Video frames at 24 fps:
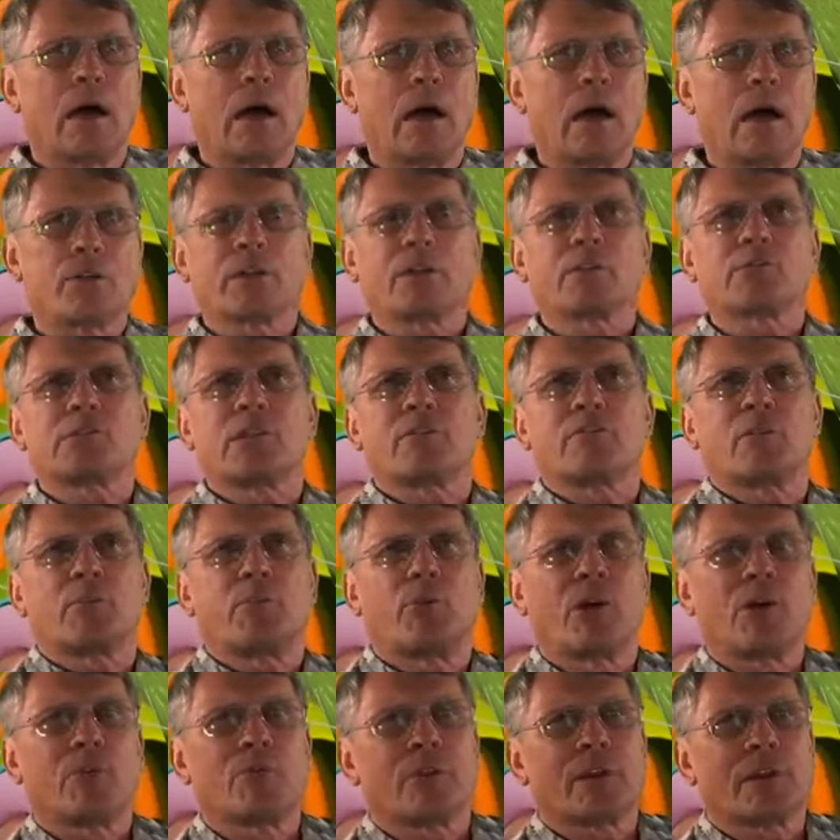don't think there's
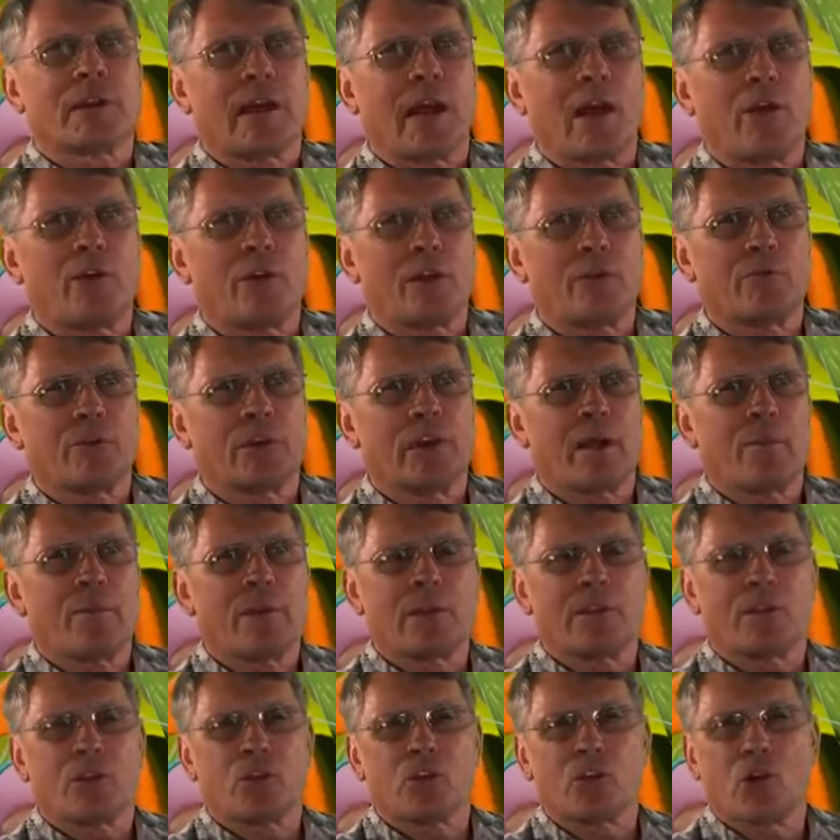ever a point where a coyote would not
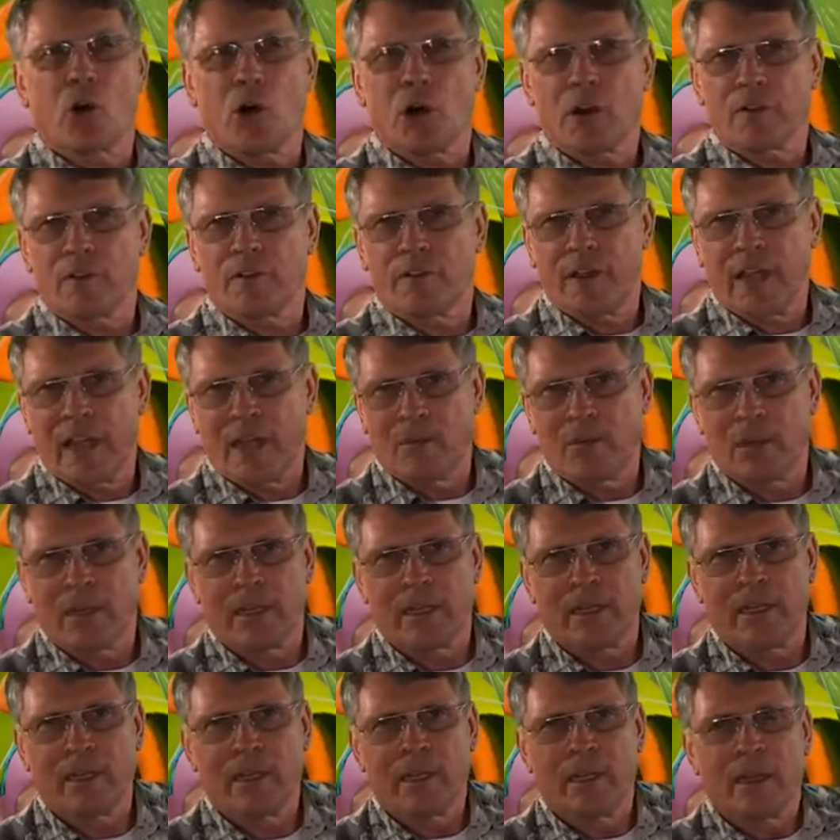be in the dog
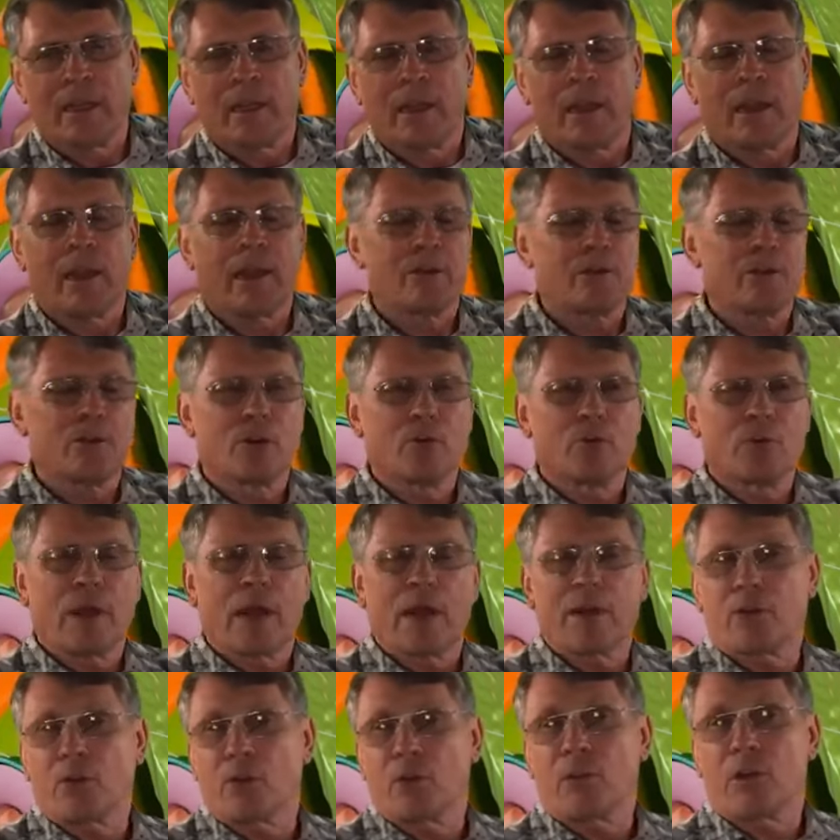family. And I don't
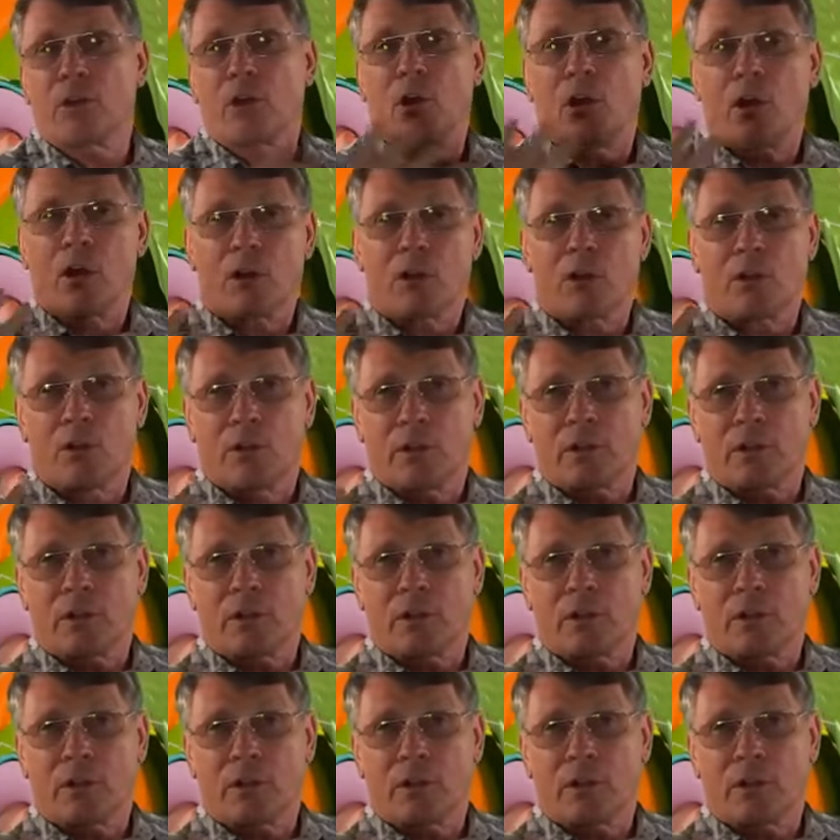know that our current